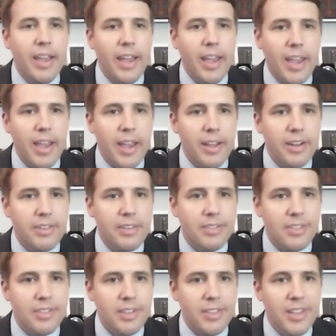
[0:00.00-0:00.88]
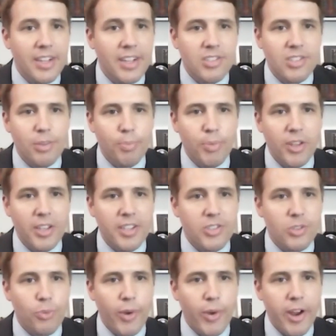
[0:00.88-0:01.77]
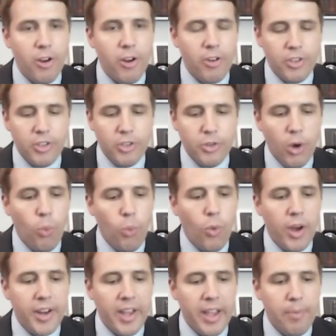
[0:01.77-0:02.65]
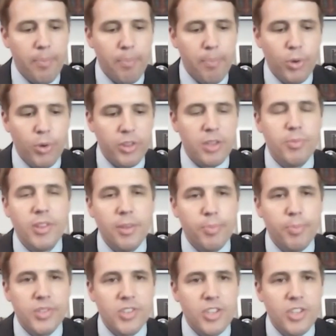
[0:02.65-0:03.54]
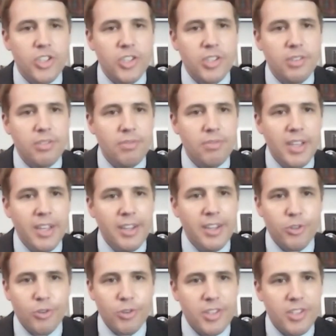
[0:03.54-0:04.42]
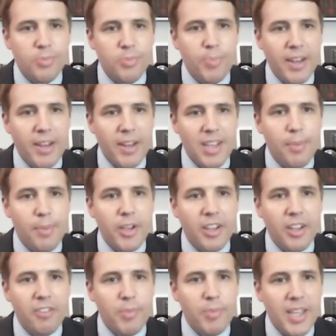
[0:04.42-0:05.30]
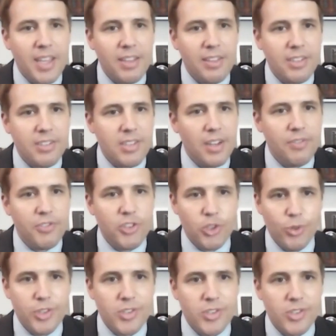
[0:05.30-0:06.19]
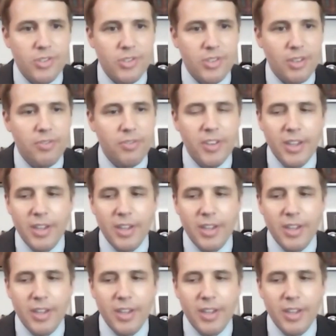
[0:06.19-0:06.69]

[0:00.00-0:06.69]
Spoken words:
And that's the place where you don't want to put them in the position during this pandemic of making the tough choices of